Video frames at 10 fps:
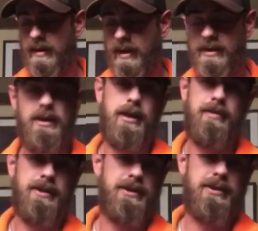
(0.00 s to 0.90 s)
As I
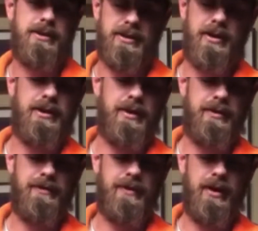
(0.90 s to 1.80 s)
am in search
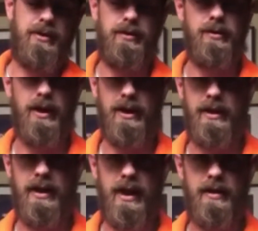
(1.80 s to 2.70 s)
of a new
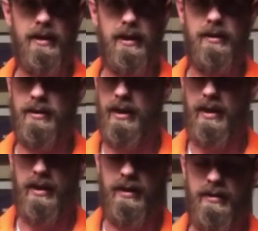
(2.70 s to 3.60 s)
headlight,
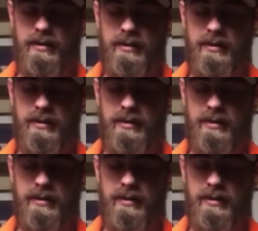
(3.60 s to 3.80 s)
and